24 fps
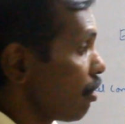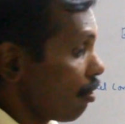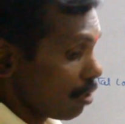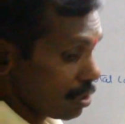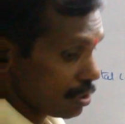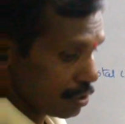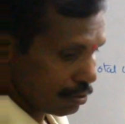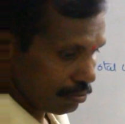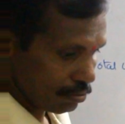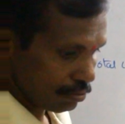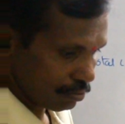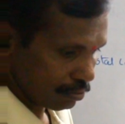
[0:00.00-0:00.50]

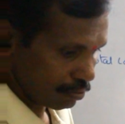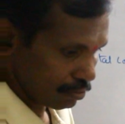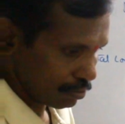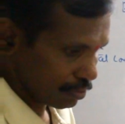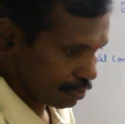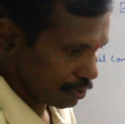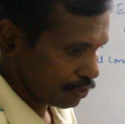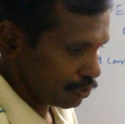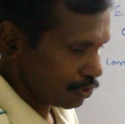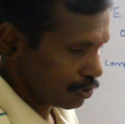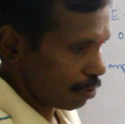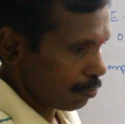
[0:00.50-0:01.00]
awesome
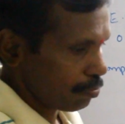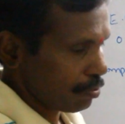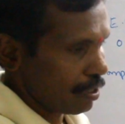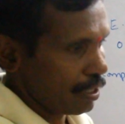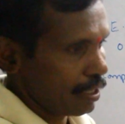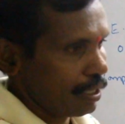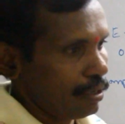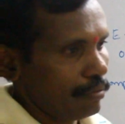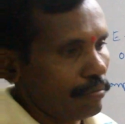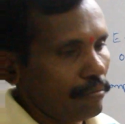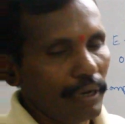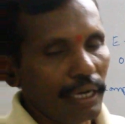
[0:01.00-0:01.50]
chapter
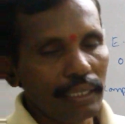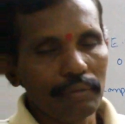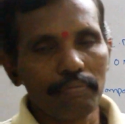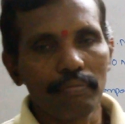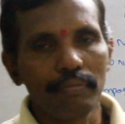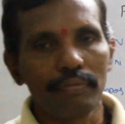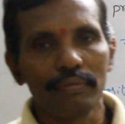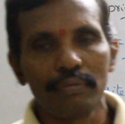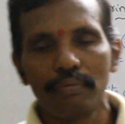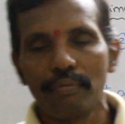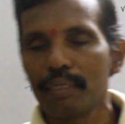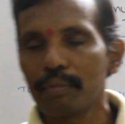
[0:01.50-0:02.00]
in
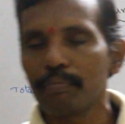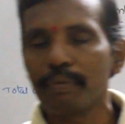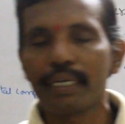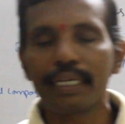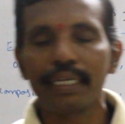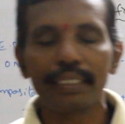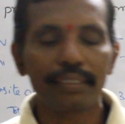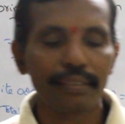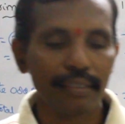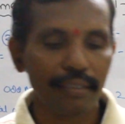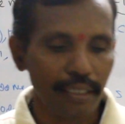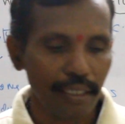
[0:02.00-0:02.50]

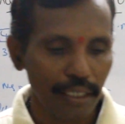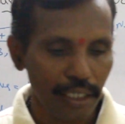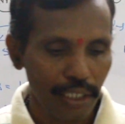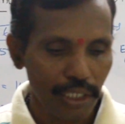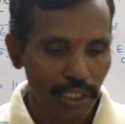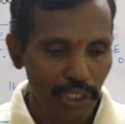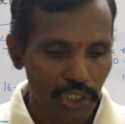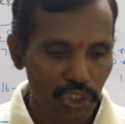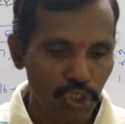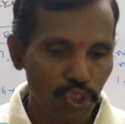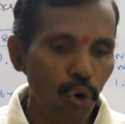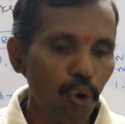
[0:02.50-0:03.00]
mathematics.
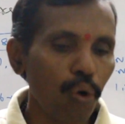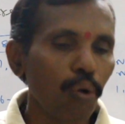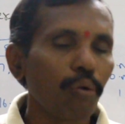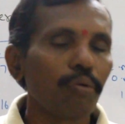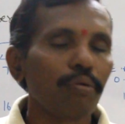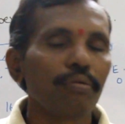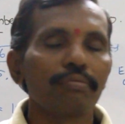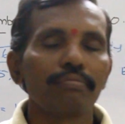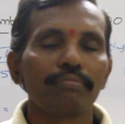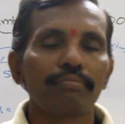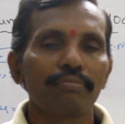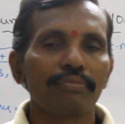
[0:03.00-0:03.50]
So
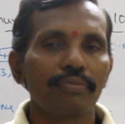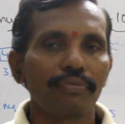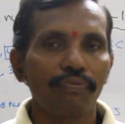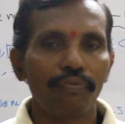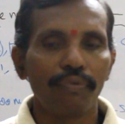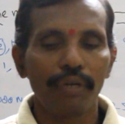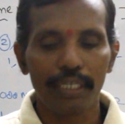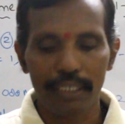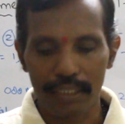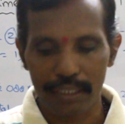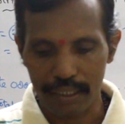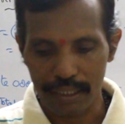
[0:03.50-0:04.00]

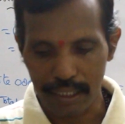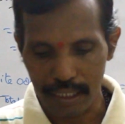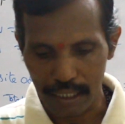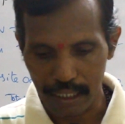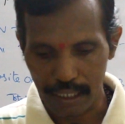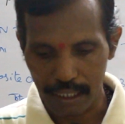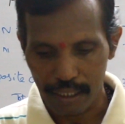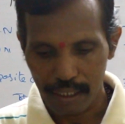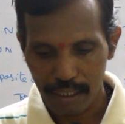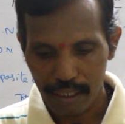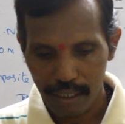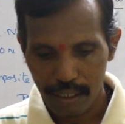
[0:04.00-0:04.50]
please
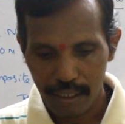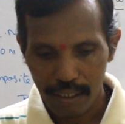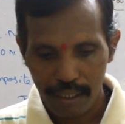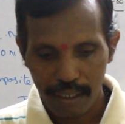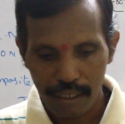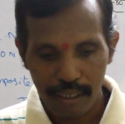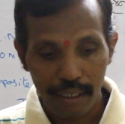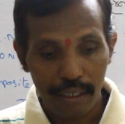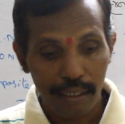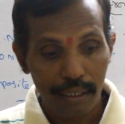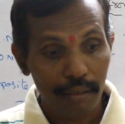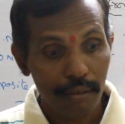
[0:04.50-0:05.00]

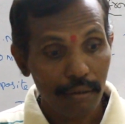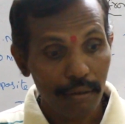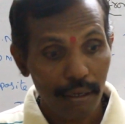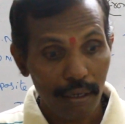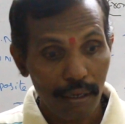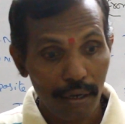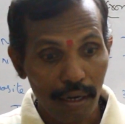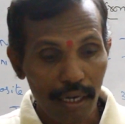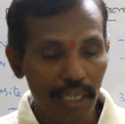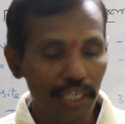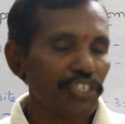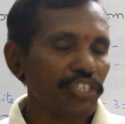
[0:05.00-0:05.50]

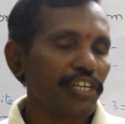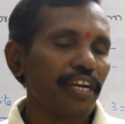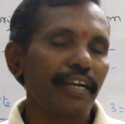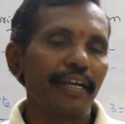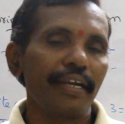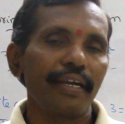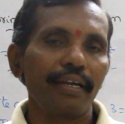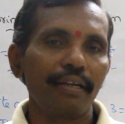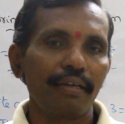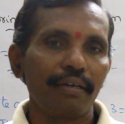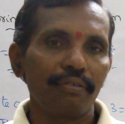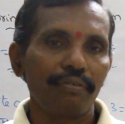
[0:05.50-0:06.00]
understand
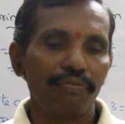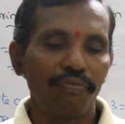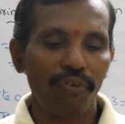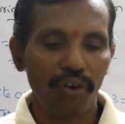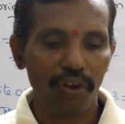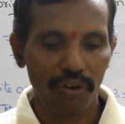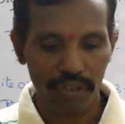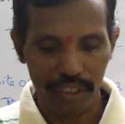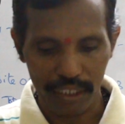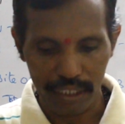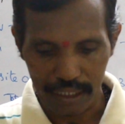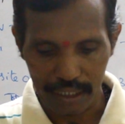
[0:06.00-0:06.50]
and
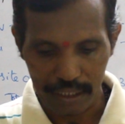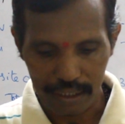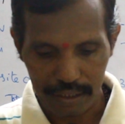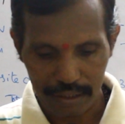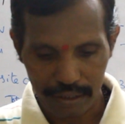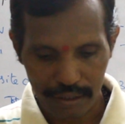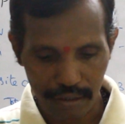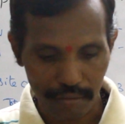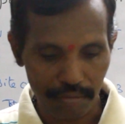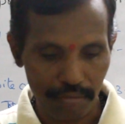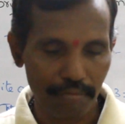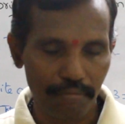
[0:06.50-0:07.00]
follow the
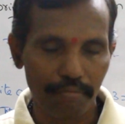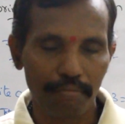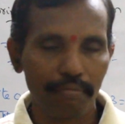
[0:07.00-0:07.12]
some